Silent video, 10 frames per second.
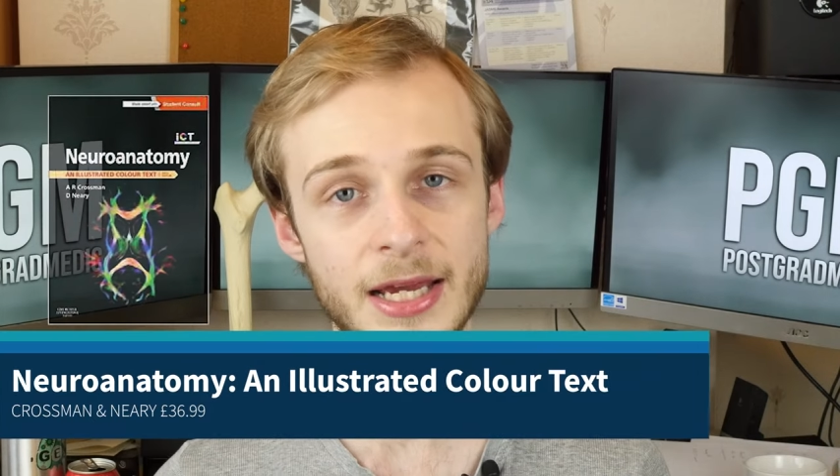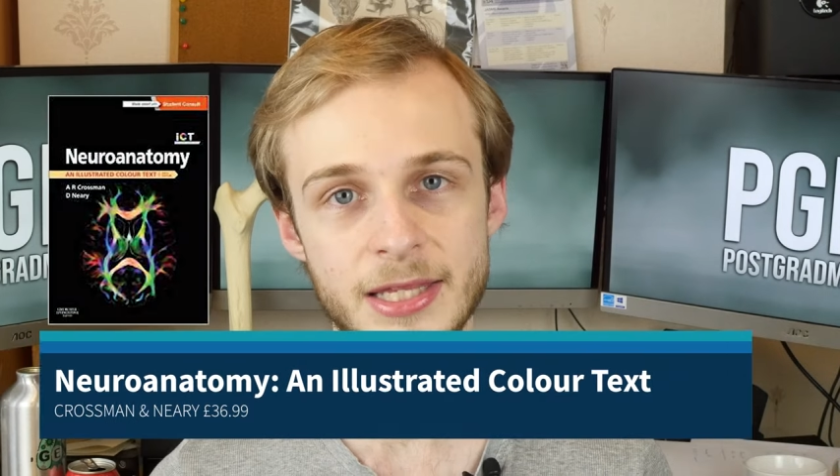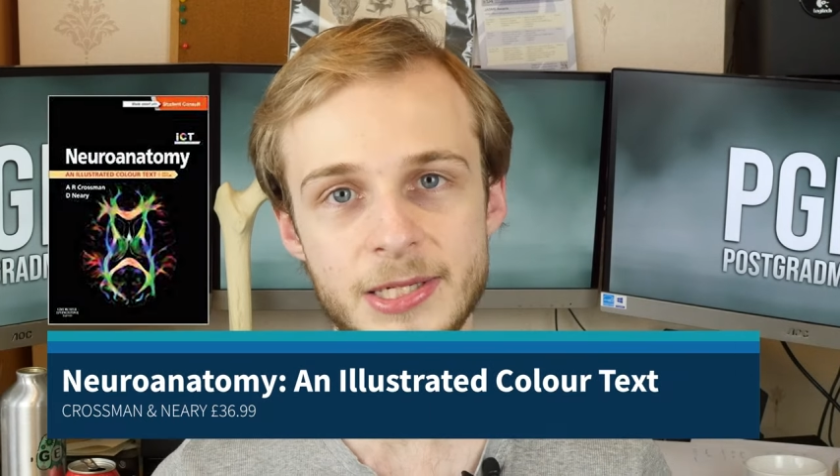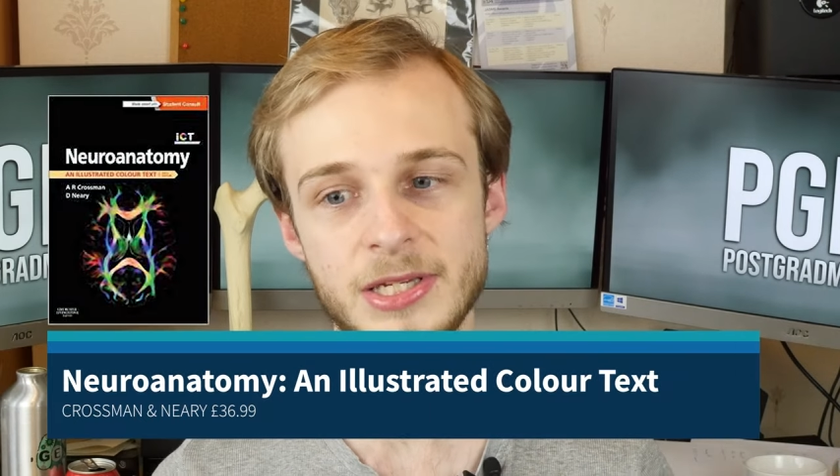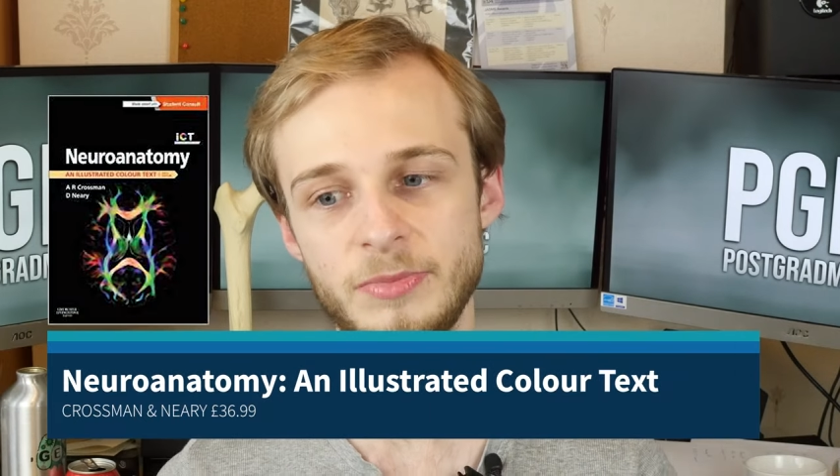
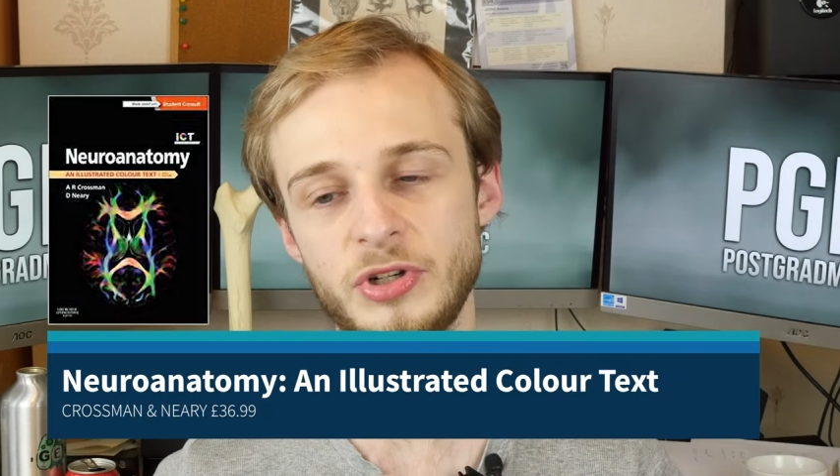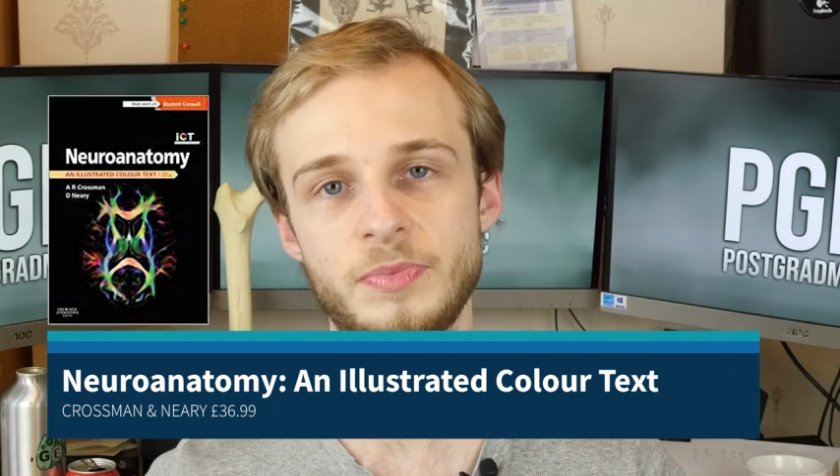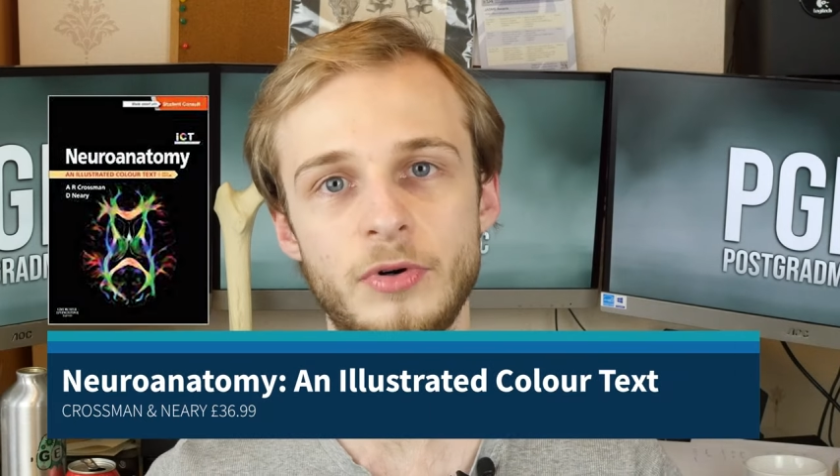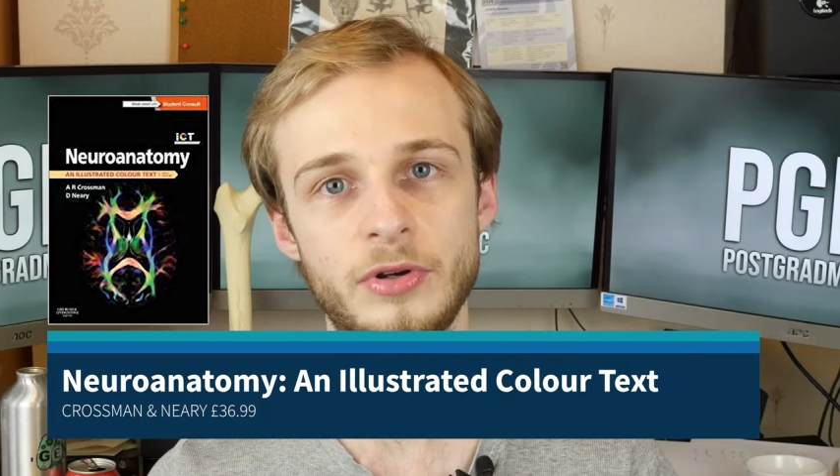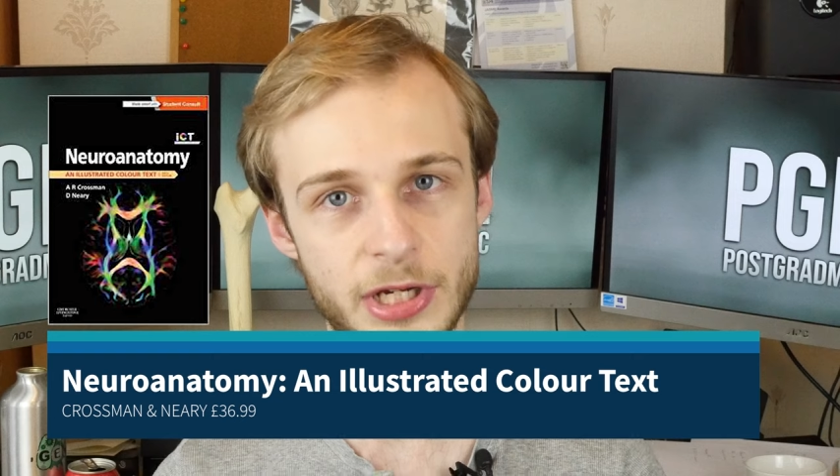This is much
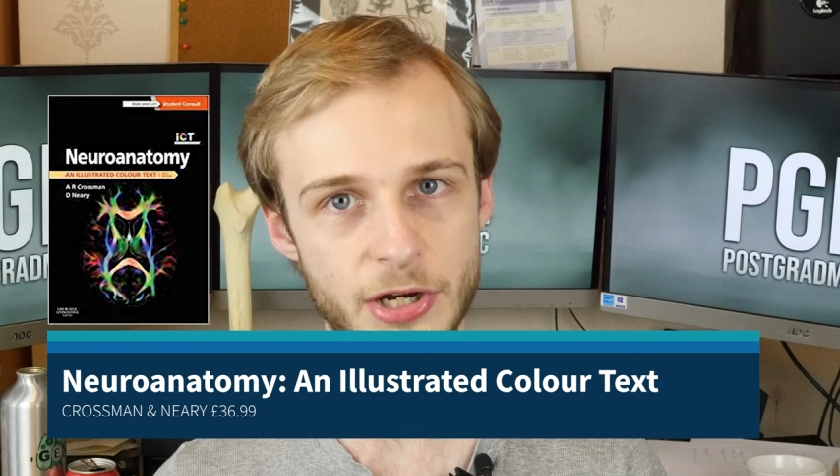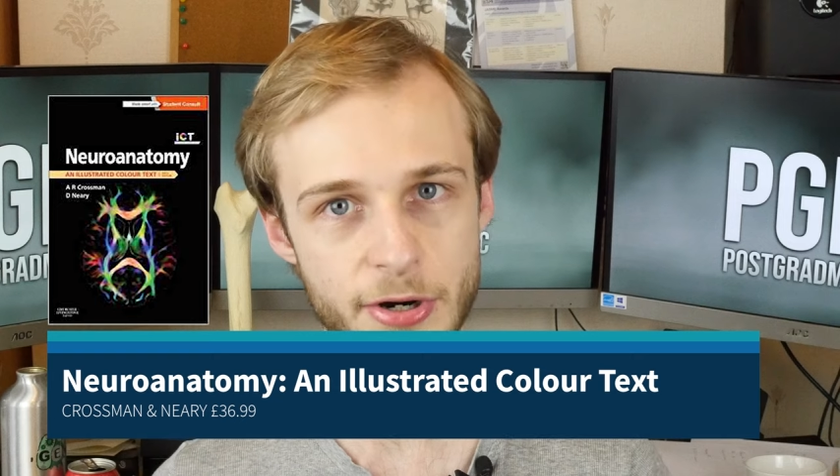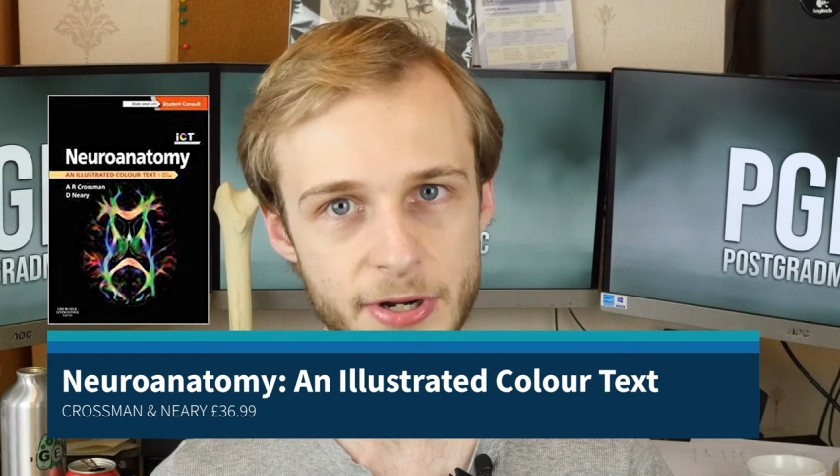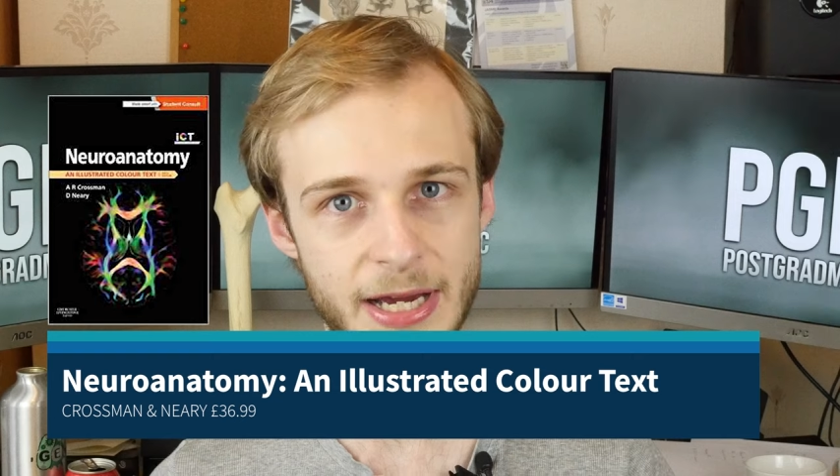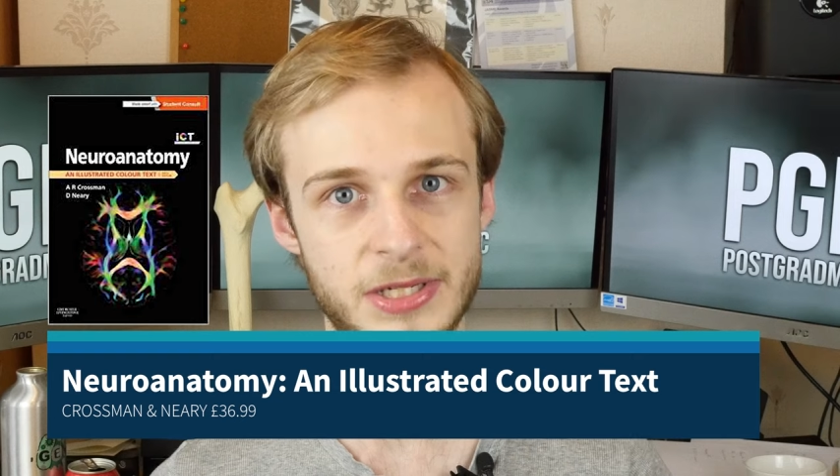more
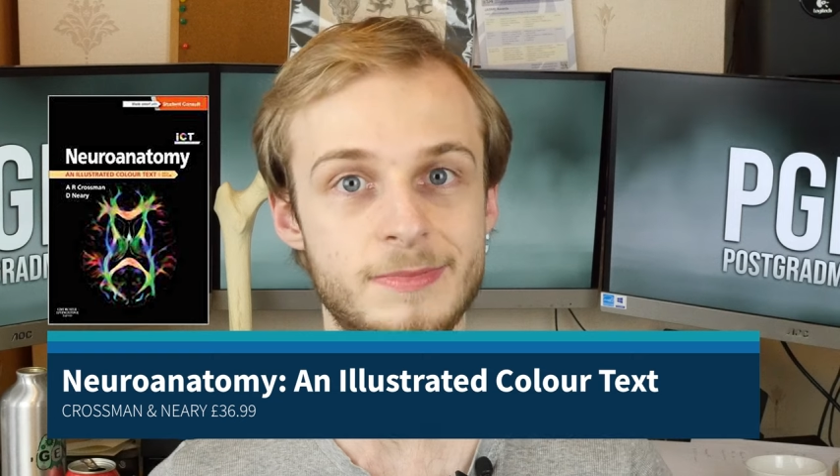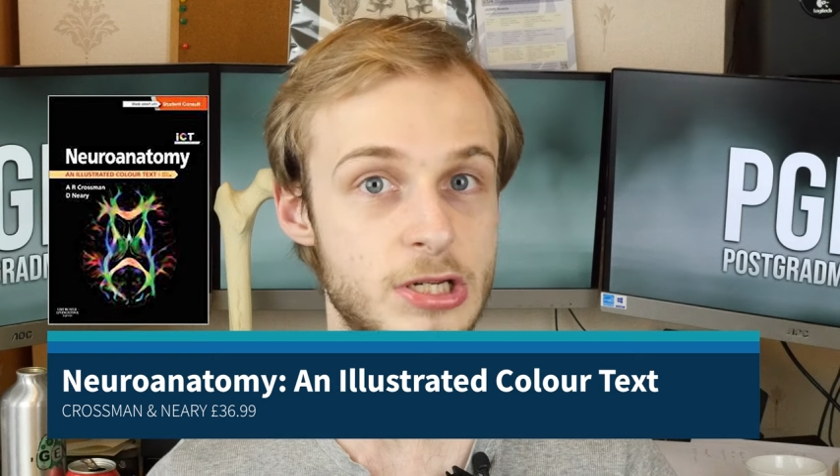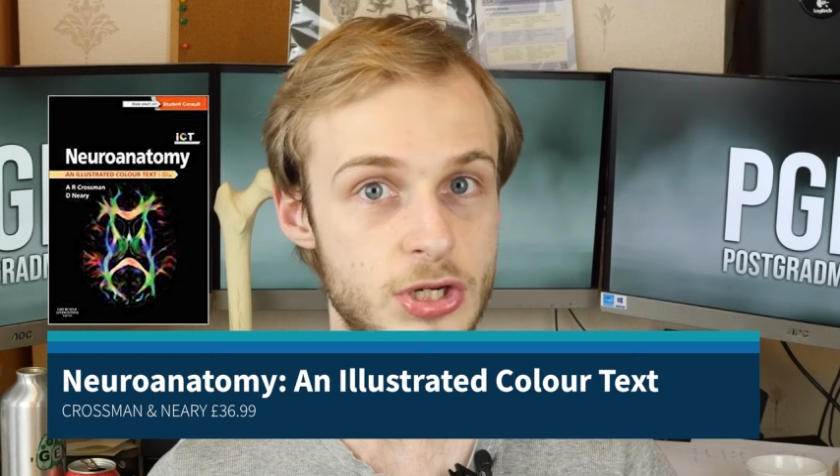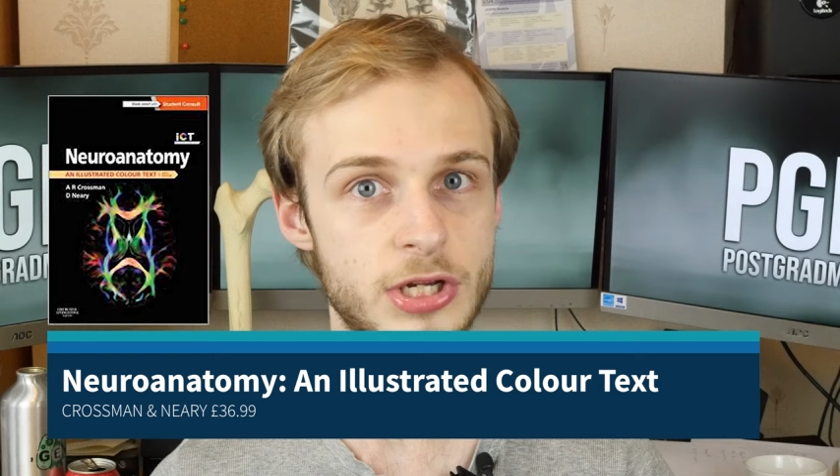neuroanatomy and